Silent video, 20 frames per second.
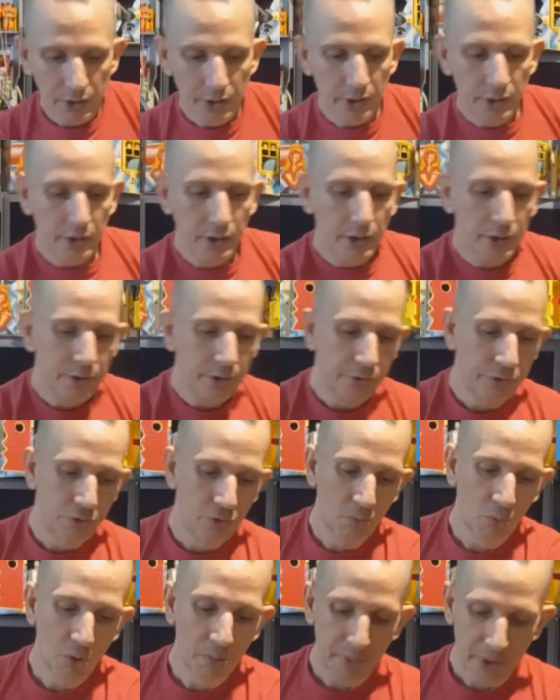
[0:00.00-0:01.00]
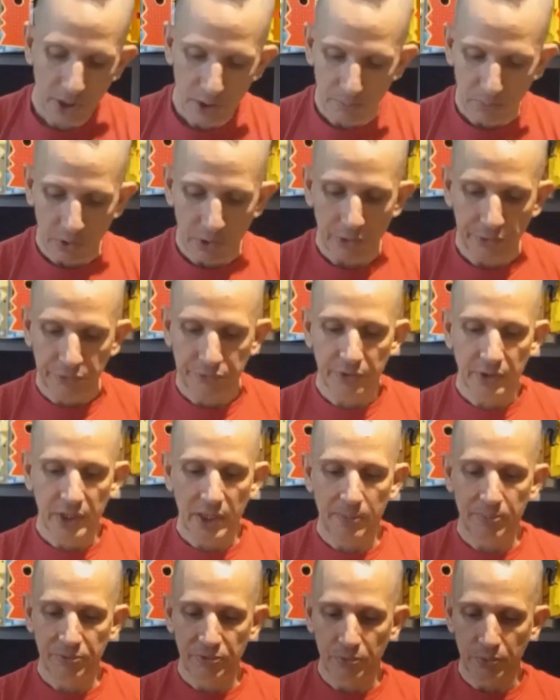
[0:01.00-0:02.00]
And then 2 more Mad Balls. I
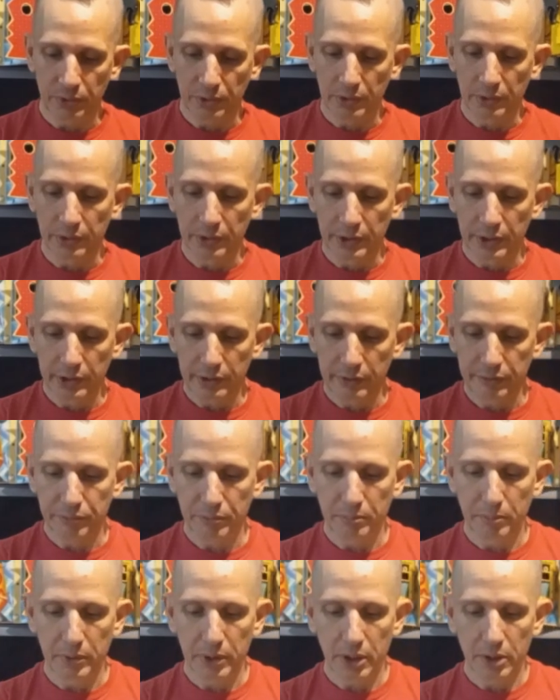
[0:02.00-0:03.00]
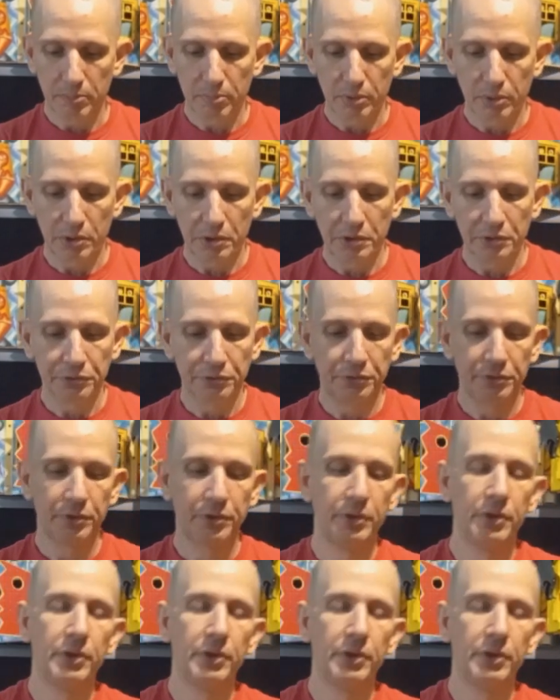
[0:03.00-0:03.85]
absolutely love Mad Balls.